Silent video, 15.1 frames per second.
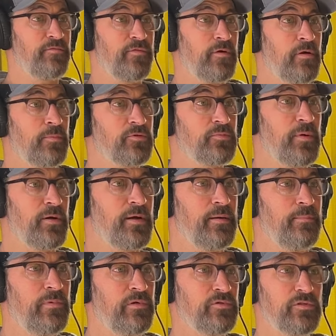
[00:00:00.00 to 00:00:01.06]
farmer's market.
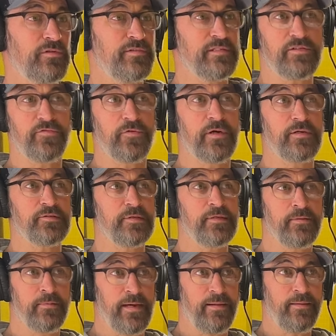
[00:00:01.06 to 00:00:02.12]
Most of it's for us
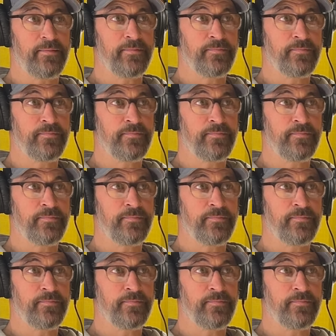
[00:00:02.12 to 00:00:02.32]
anyway.